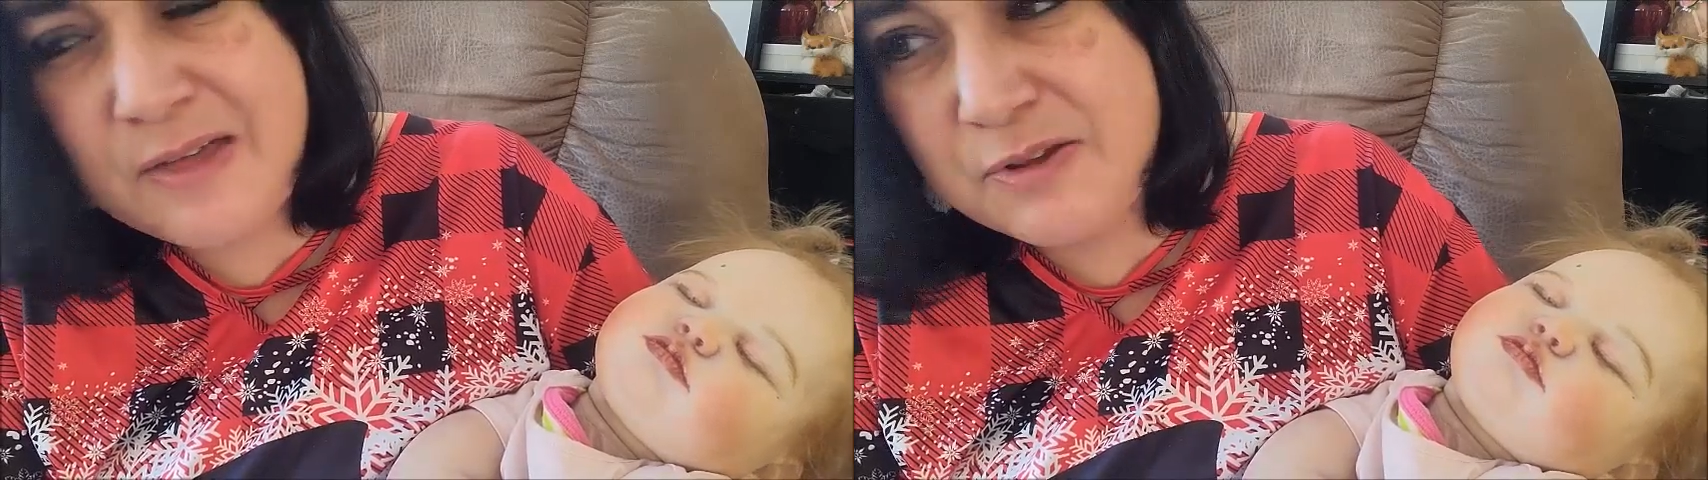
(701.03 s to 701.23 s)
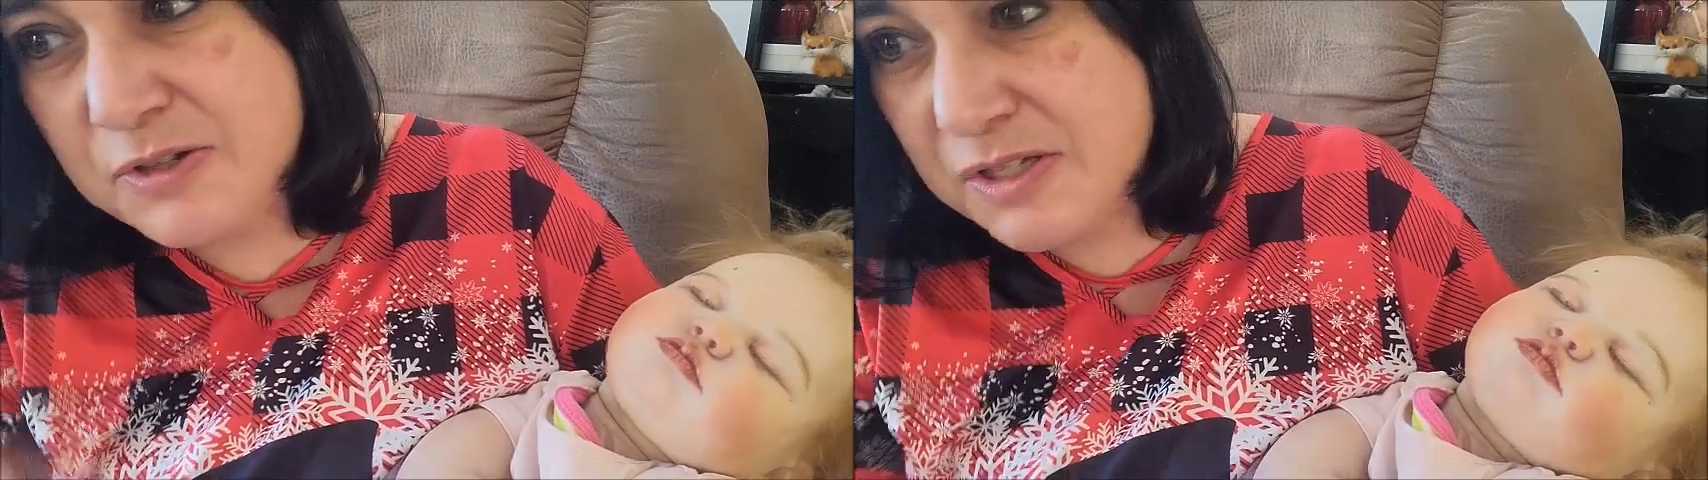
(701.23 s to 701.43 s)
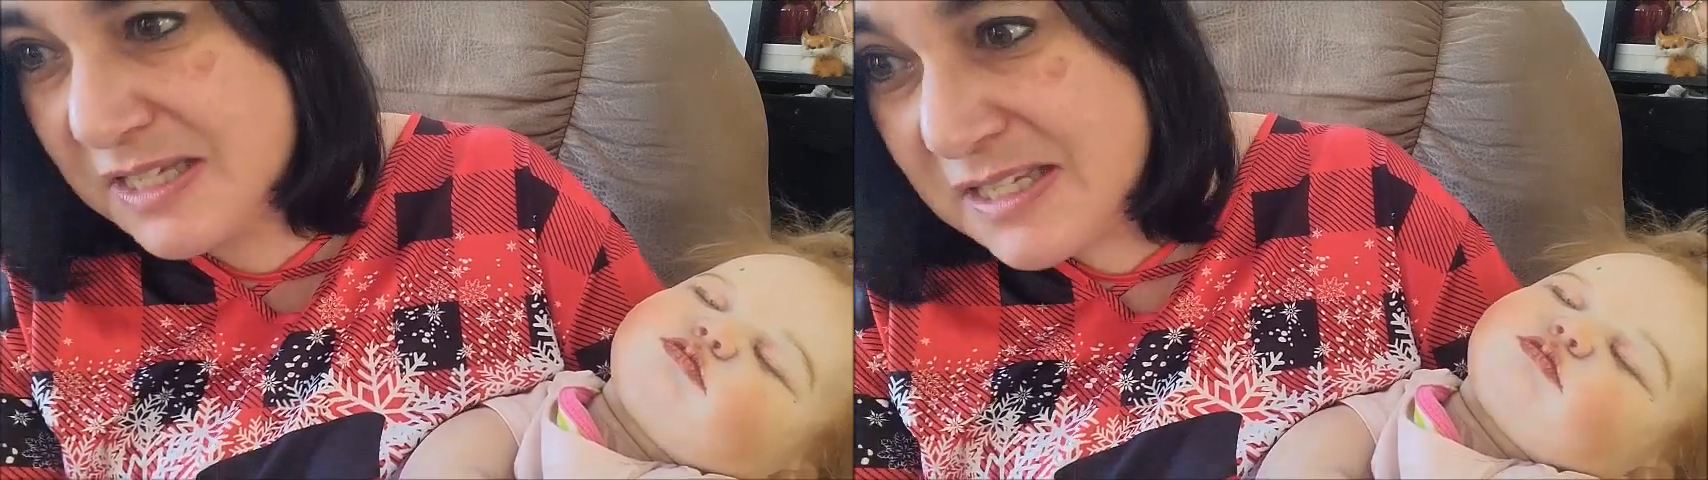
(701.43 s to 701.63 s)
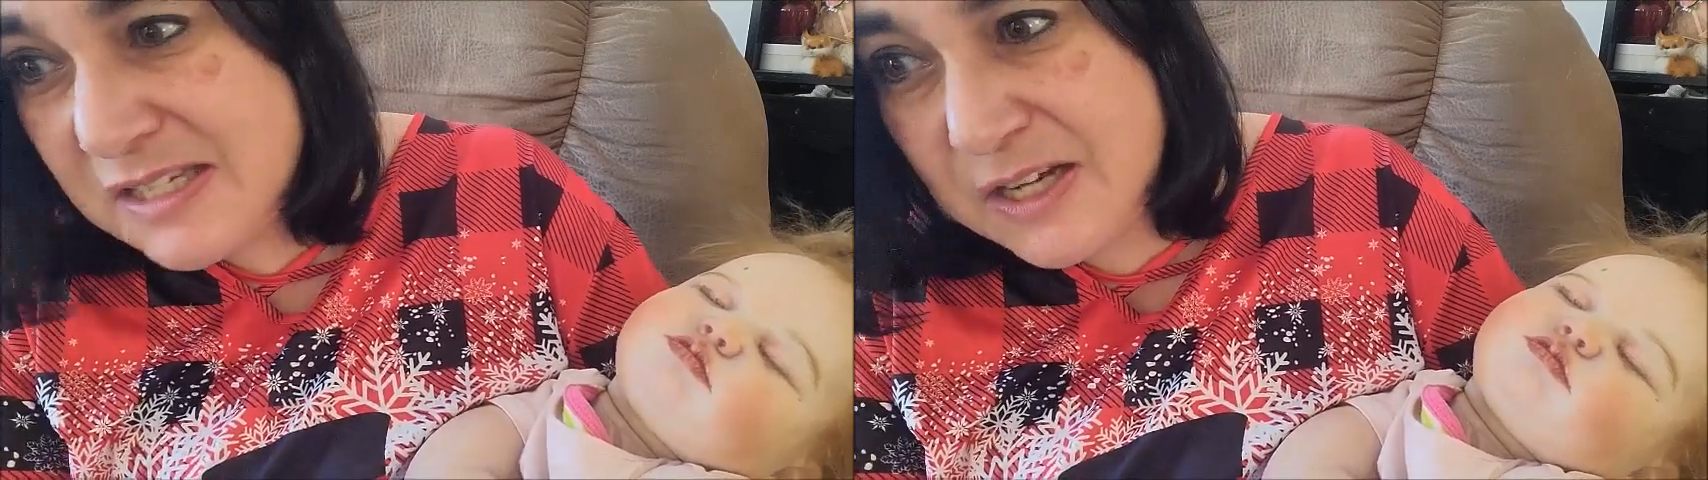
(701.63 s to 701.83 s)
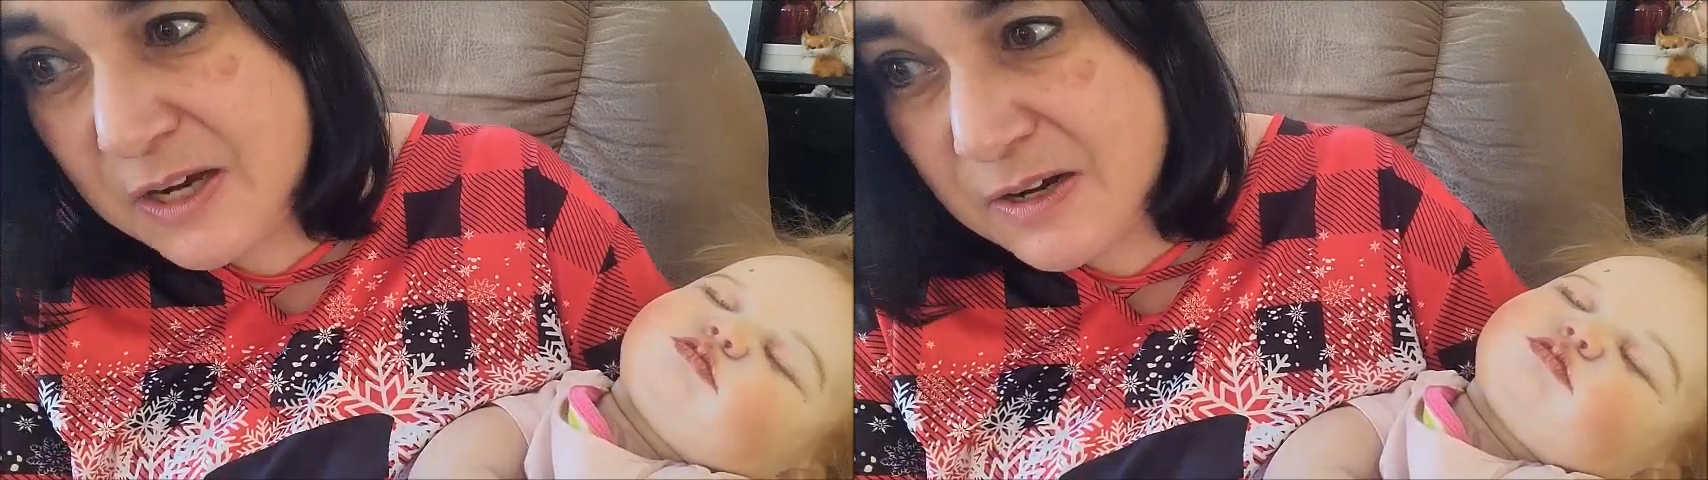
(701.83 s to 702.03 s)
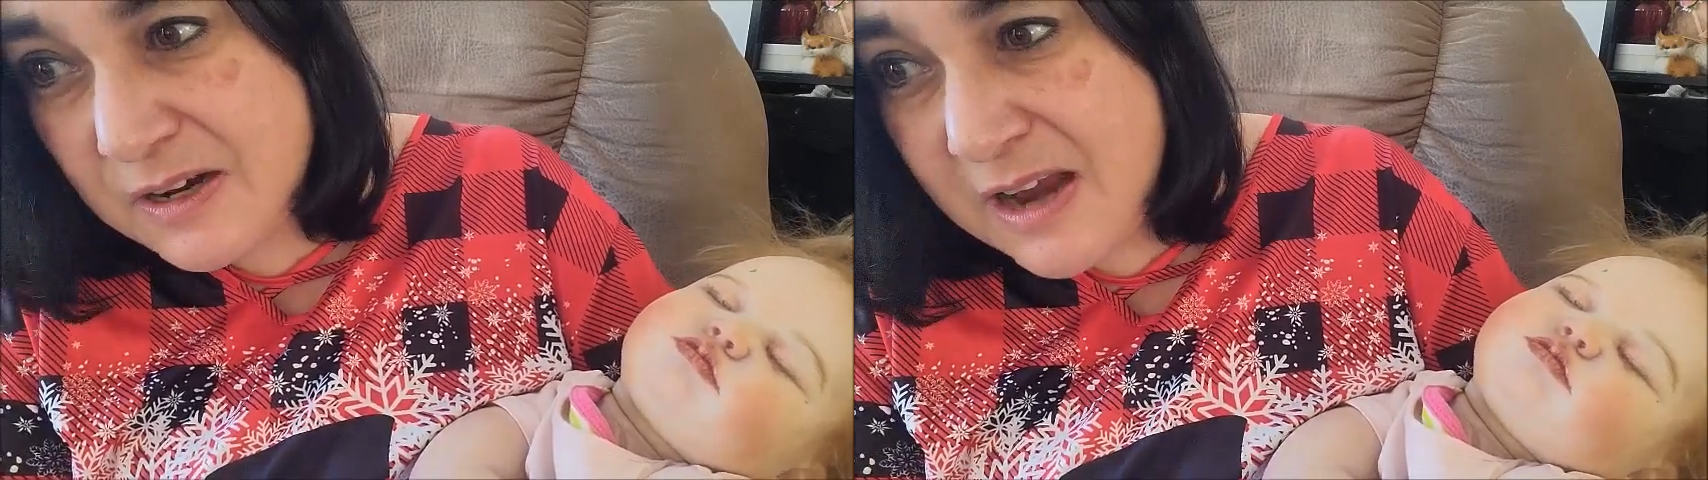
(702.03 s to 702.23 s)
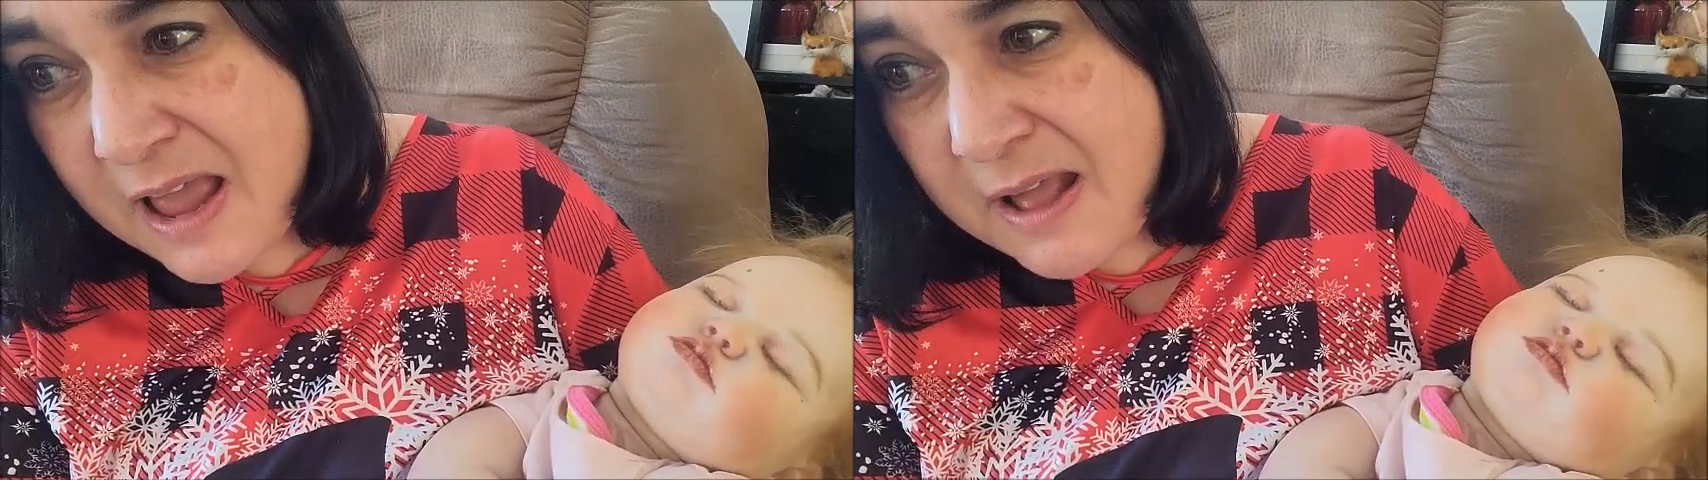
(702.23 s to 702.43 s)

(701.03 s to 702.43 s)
others. This year,